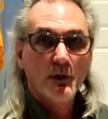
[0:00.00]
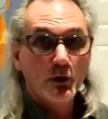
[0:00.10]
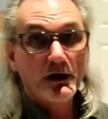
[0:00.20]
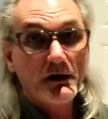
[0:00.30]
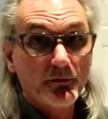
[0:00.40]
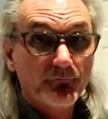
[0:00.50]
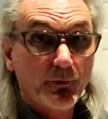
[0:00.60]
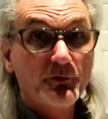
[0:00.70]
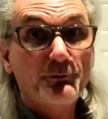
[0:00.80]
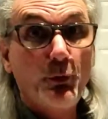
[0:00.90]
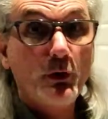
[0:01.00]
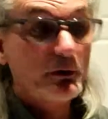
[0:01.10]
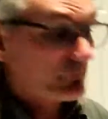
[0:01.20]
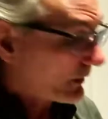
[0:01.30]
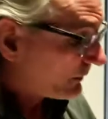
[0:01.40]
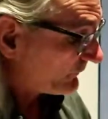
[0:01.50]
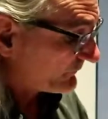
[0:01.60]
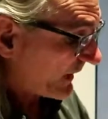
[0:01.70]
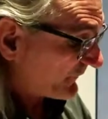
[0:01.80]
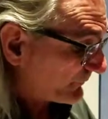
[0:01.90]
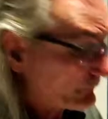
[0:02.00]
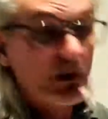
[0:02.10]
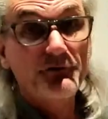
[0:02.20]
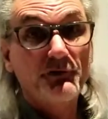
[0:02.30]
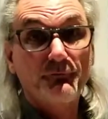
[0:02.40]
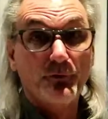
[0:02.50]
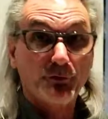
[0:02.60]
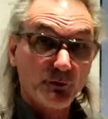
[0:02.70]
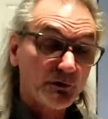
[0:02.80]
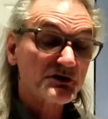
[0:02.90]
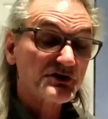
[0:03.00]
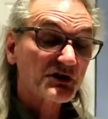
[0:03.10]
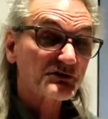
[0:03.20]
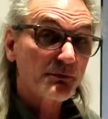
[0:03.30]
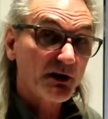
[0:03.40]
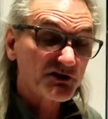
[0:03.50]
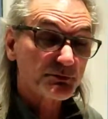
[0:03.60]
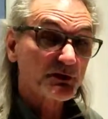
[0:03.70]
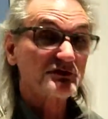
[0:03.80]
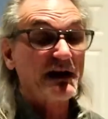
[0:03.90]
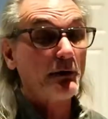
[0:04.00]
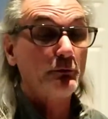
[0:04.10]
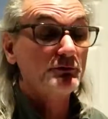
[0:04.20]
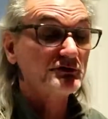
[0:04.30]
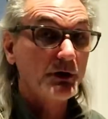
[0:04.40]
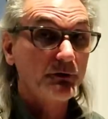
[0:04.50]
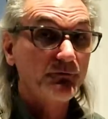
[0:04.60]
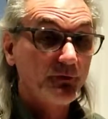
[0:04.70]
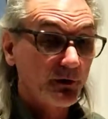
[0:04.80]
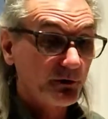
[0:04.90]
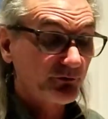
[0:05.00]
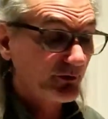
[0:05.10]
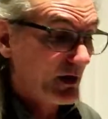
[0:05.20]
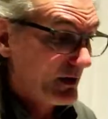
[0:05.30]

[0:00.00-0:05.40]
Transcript: Okay, the first pork roast, that's been resting for 36 minutes because that one was done first.